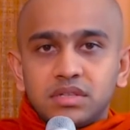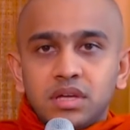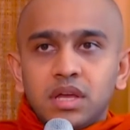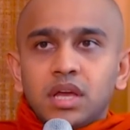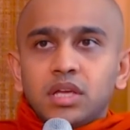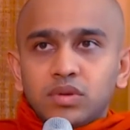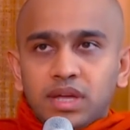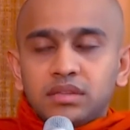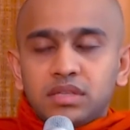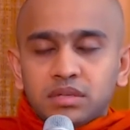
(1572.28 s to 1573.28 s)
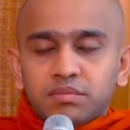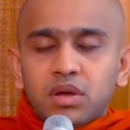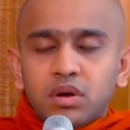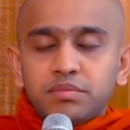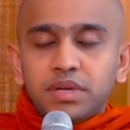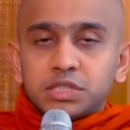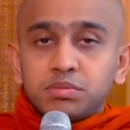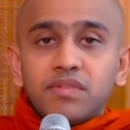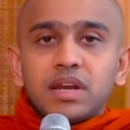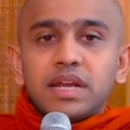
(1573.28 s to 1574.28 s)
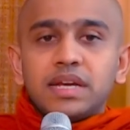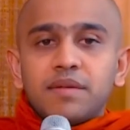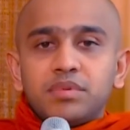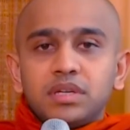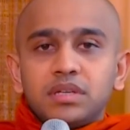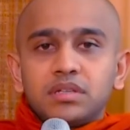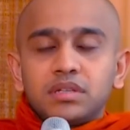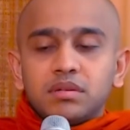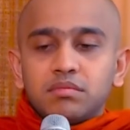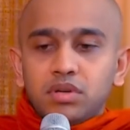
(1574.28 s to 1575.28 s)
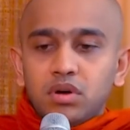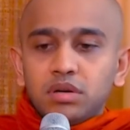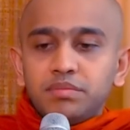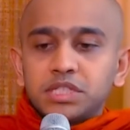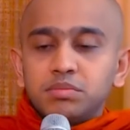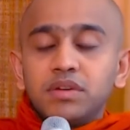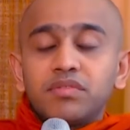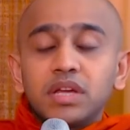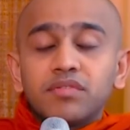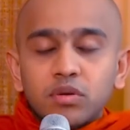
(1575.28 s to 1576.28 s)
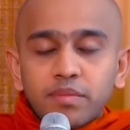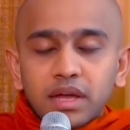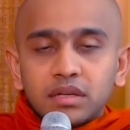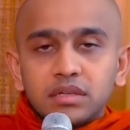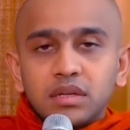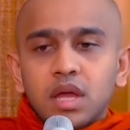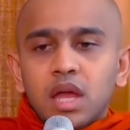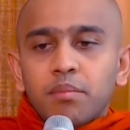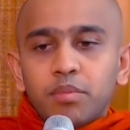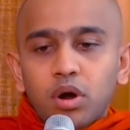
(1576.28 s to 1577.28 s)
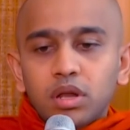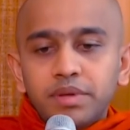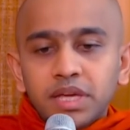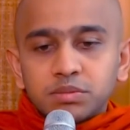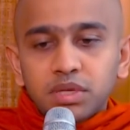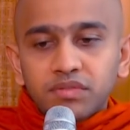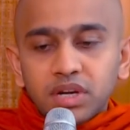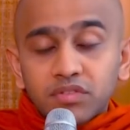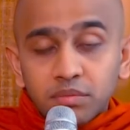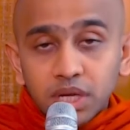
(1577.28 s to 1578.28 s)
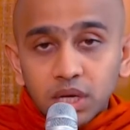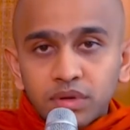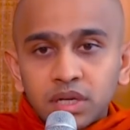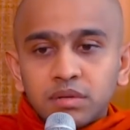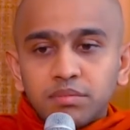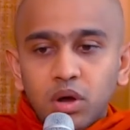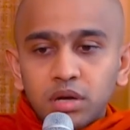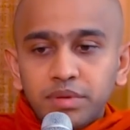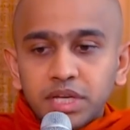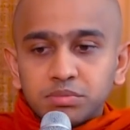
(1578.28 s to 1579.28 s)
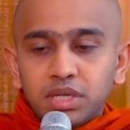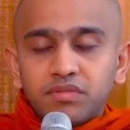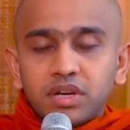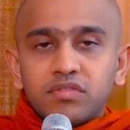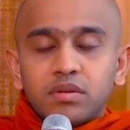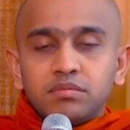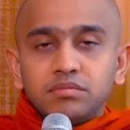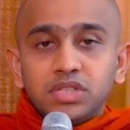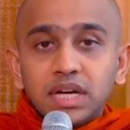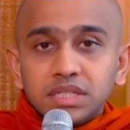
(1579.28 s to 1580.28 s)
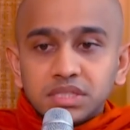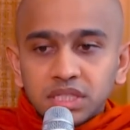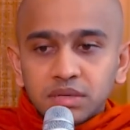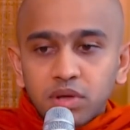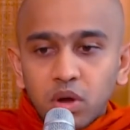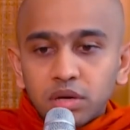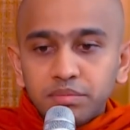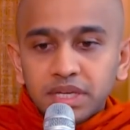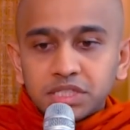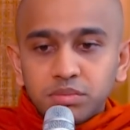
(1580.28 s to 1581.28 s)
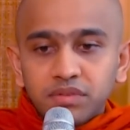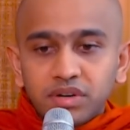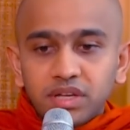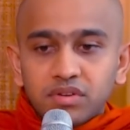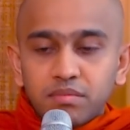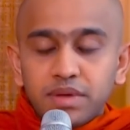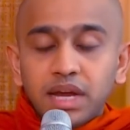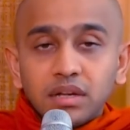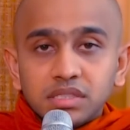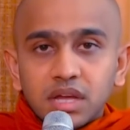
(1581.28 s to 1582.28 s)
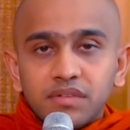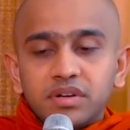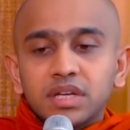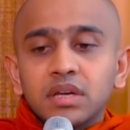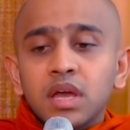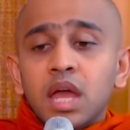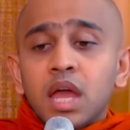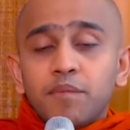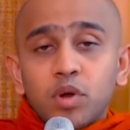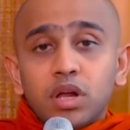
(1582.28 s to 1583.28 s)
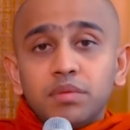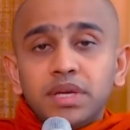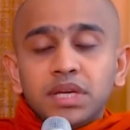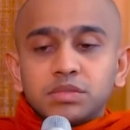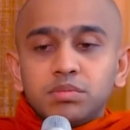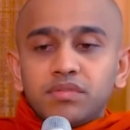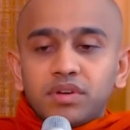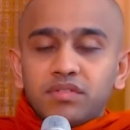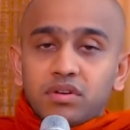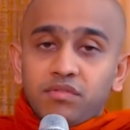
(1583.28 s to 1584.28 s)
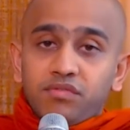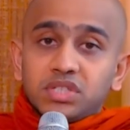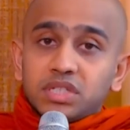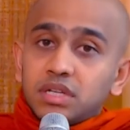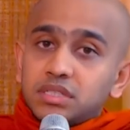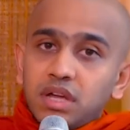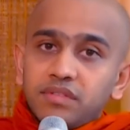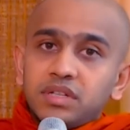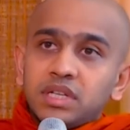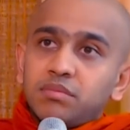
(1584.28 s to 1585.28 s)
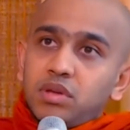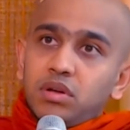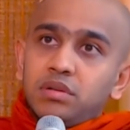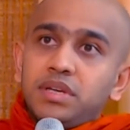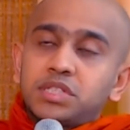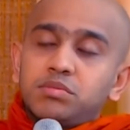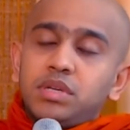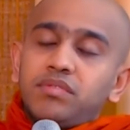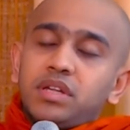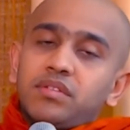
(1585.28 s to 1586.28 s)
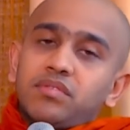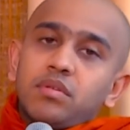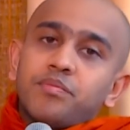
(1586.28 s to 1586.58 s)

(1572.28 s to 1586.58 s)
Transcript: You can think, may all beings be well and happy. May all beings be free from anger. May all beings be free from ill will. May all beings be free from jealousy. May all beings be free from mental suffering. May all beings be free from physical suffering. May all beings be free from...